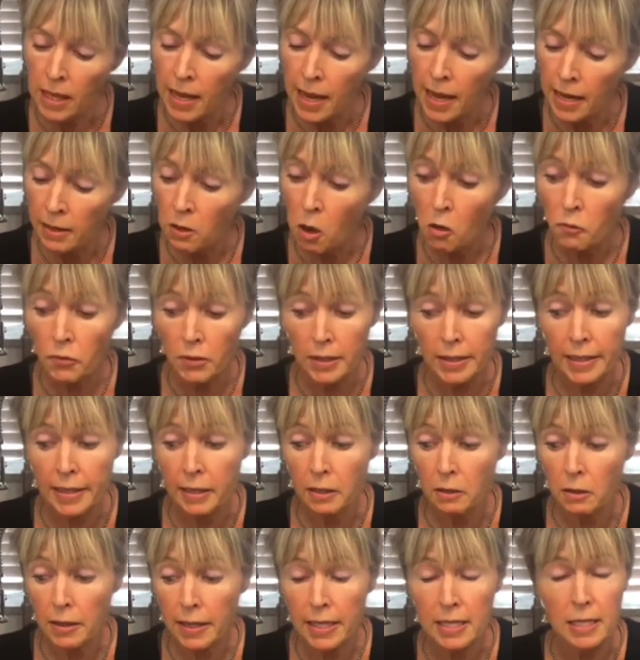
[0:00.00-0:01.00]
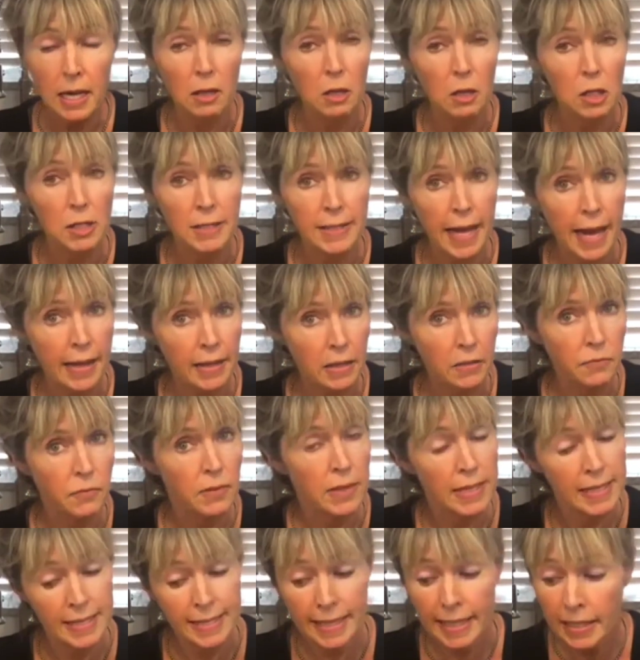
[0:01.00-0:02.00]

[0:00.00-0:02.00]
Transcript: And over here is our salad for this